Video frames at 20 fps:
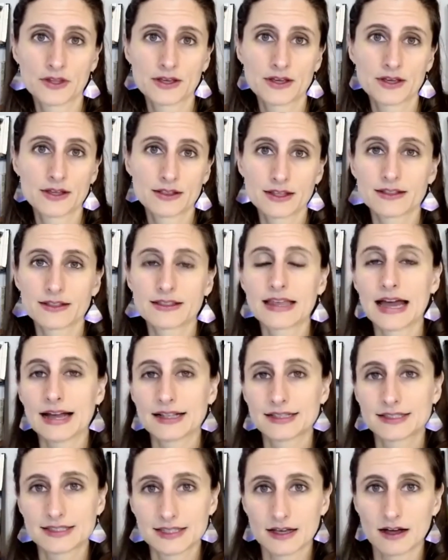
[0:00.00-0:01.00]

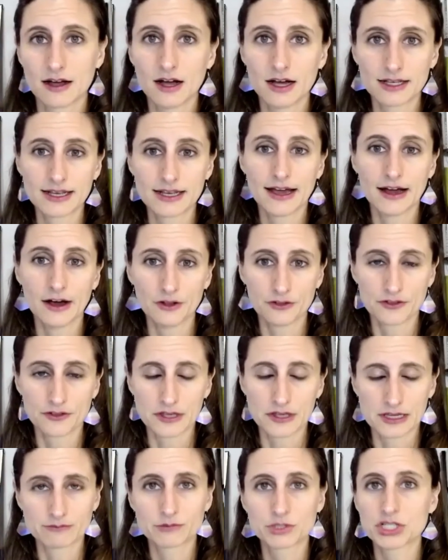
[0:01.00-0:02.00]
that's
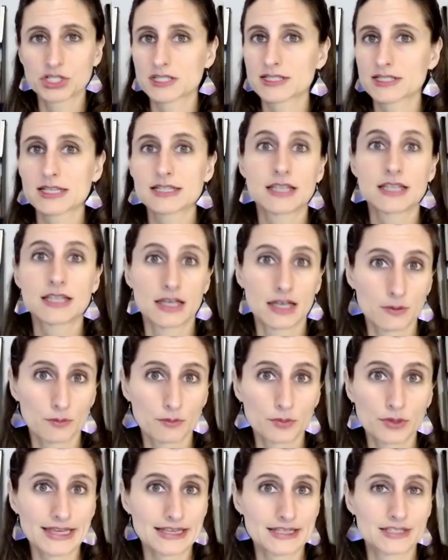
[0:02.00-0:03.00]
unhealthy, just as a
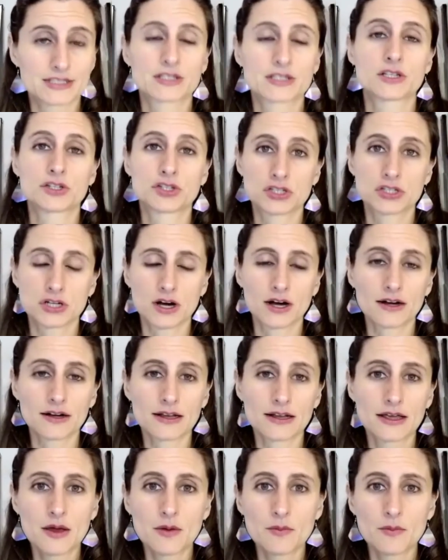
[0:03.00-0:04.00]
place to start.
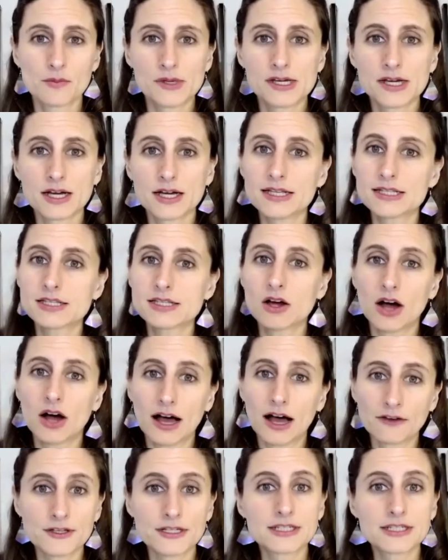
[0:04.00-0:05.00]
Because
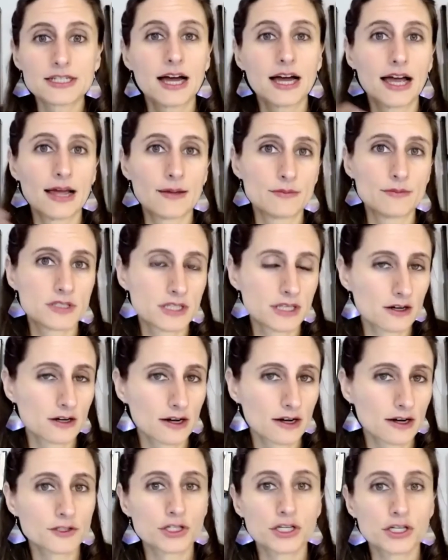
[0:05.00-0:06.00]
oftentimes year
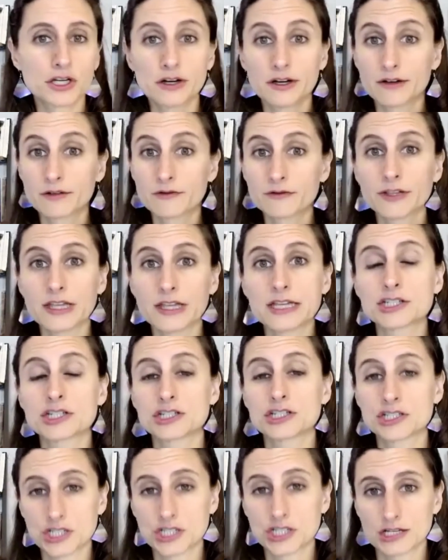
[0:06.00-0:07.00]
after year
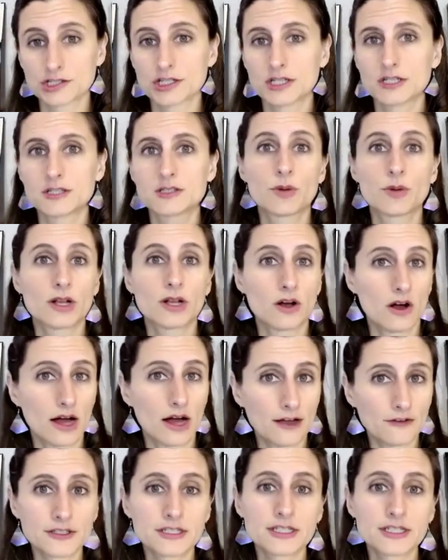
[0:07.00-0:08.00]
inflation changes, but
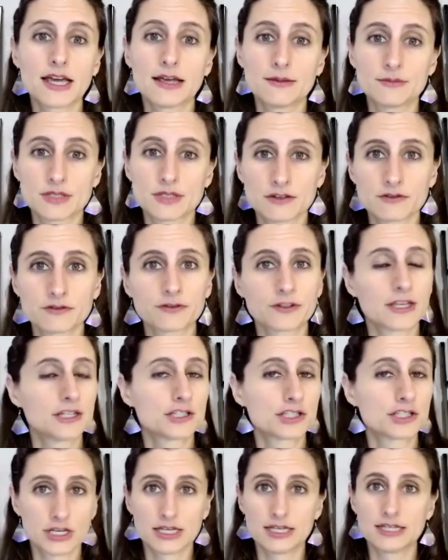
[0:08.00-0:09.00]
oftentimes
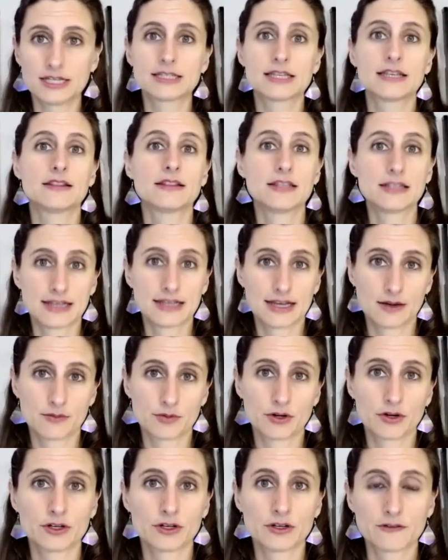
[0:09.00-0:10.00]
inflation is in the
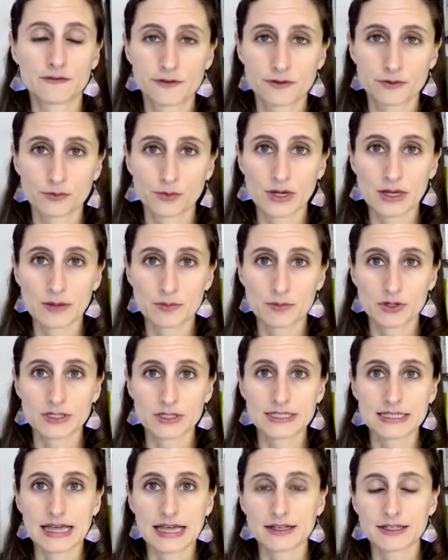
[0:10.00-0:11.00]
neighborhood of
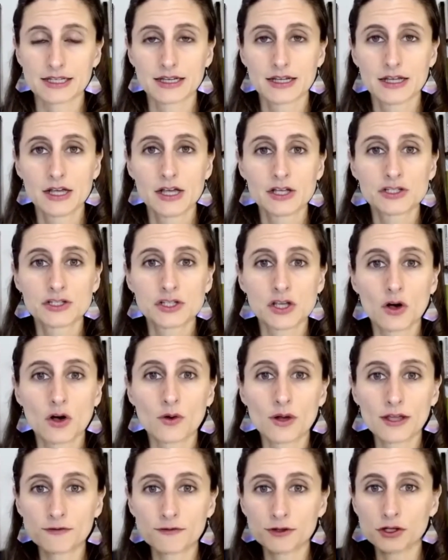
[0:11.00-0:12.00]
3%. So
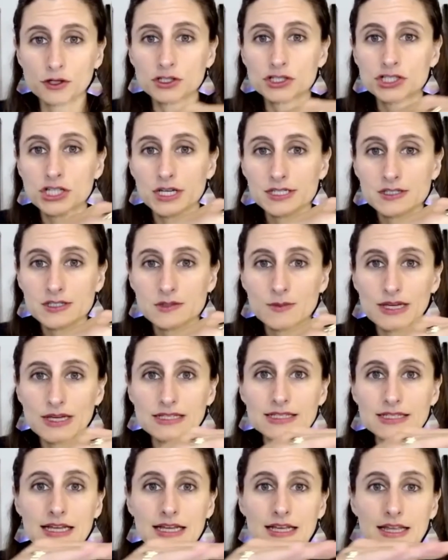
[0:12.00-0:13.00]
if you're just
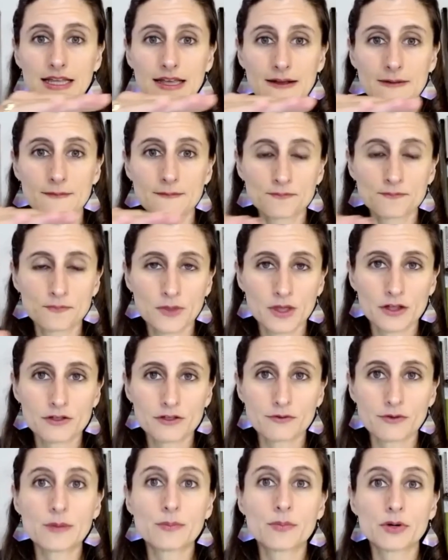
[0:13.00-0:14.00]
maintaining
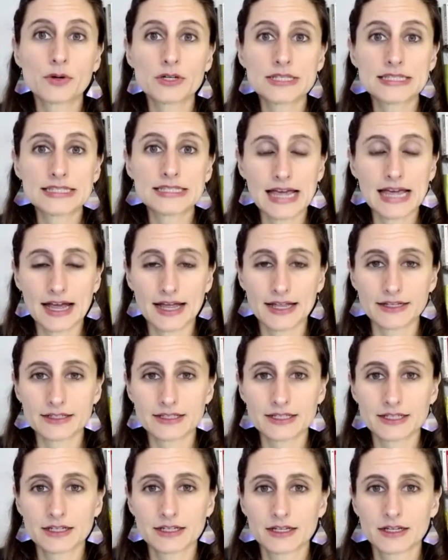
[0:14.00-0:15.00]

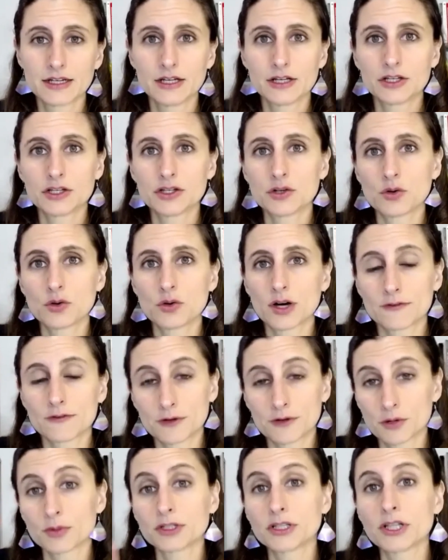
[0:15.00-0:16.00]
3%, if
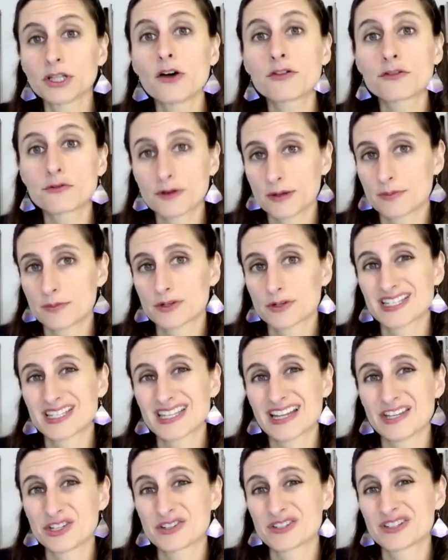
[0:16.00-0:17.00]
you're below
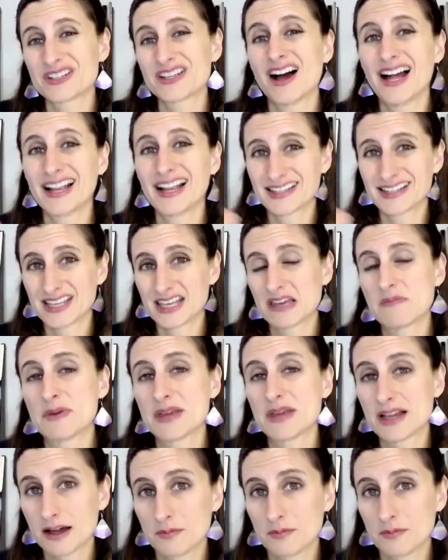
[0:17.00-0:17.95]
3%, you're not keeping up